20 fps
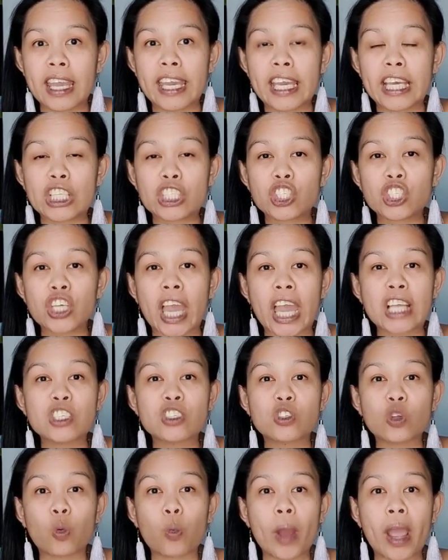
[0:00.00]
It
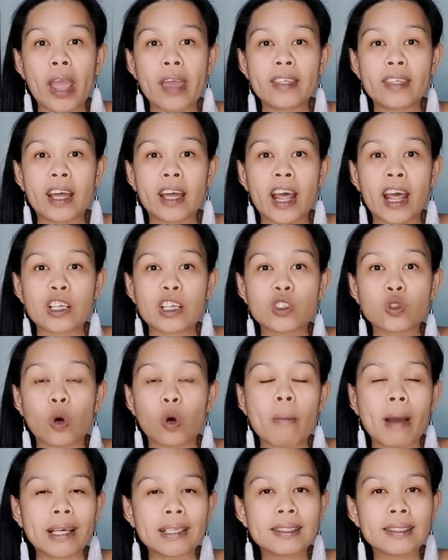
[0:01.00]
changed the way that I saw
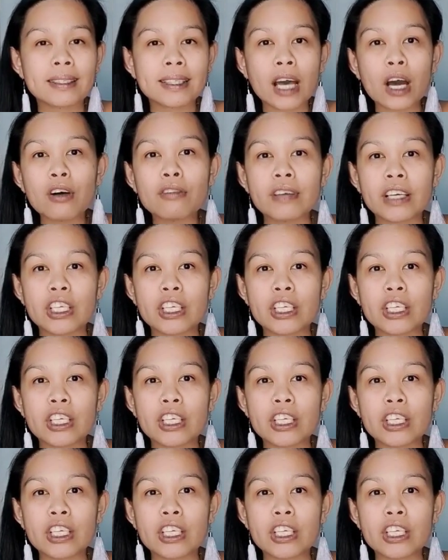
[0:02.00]
myself.